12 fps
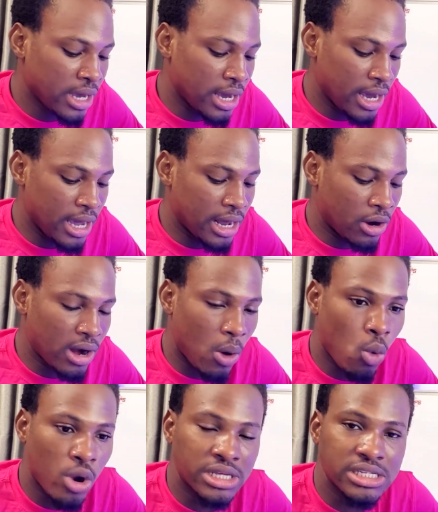and
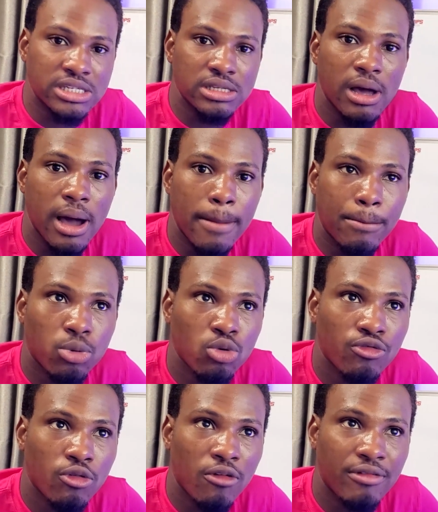another one is a
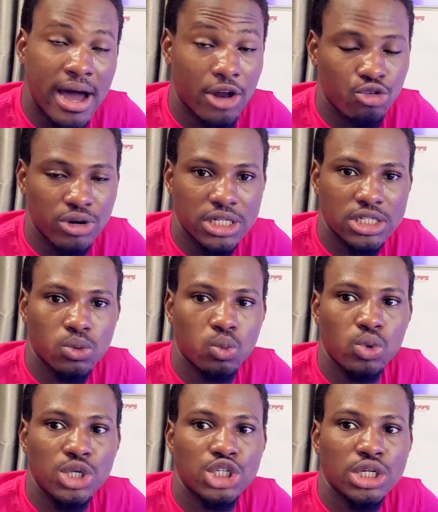proof of address
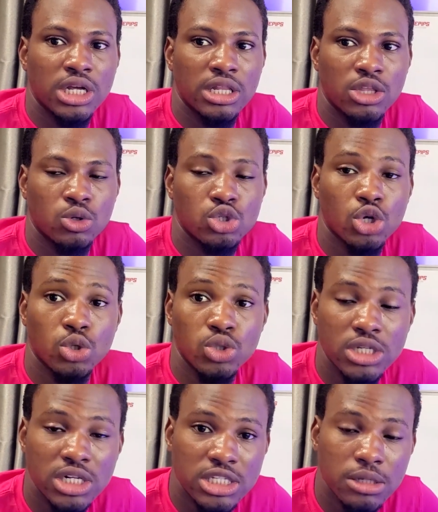which entails your
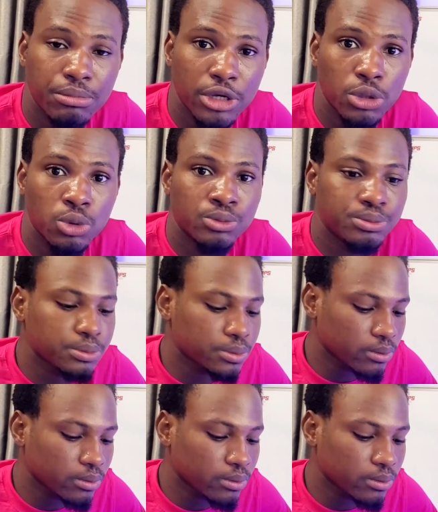utility bill